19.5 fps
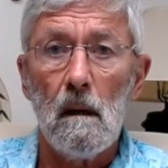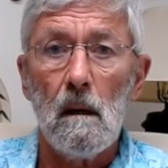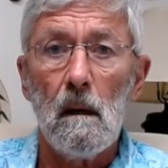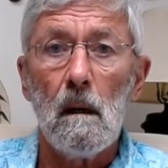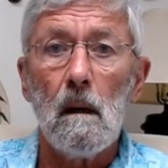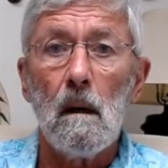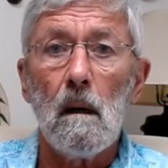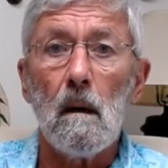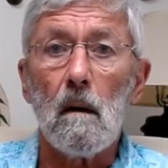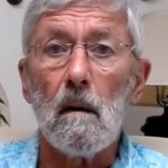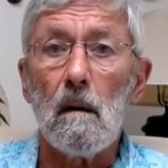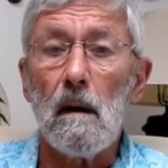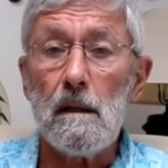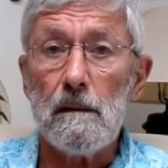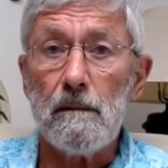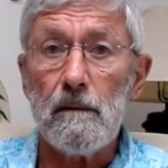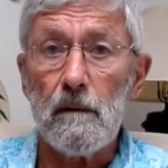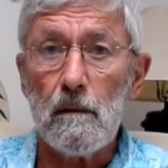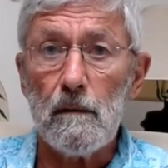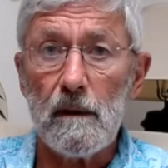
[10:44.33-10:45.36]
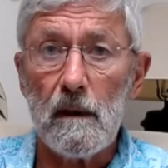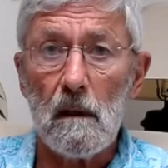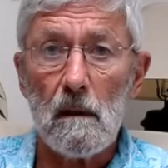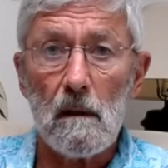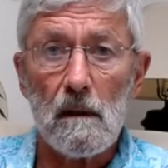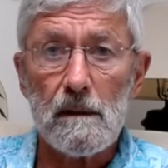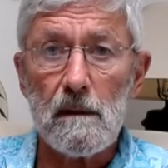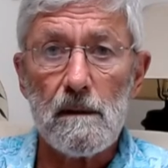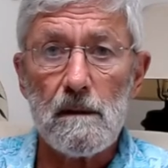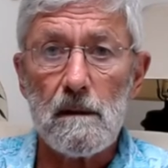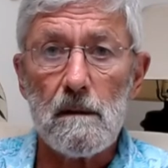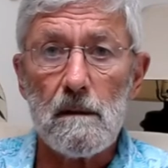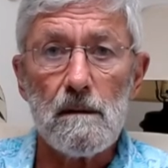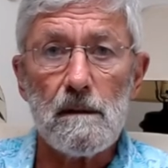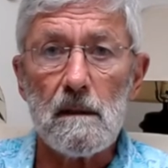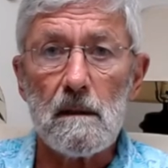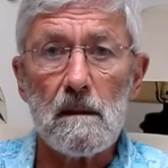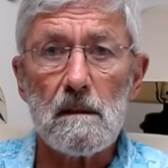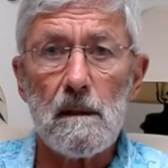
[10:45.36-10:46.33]
Are any of you in the audience
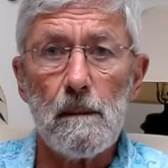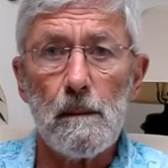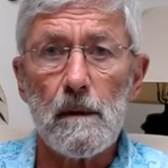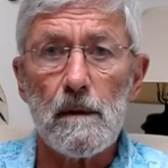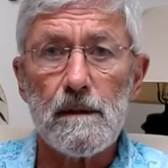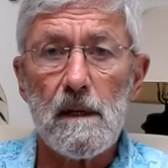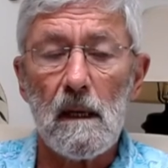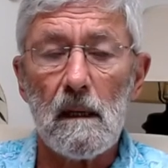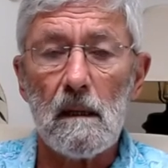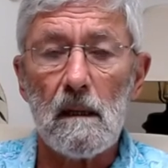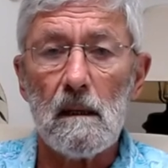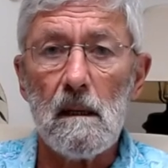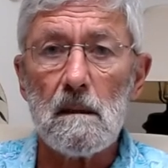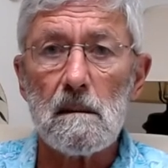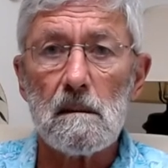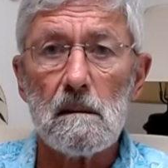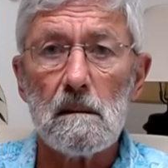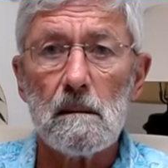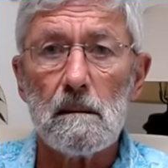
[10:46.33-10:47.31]
using similar techniques?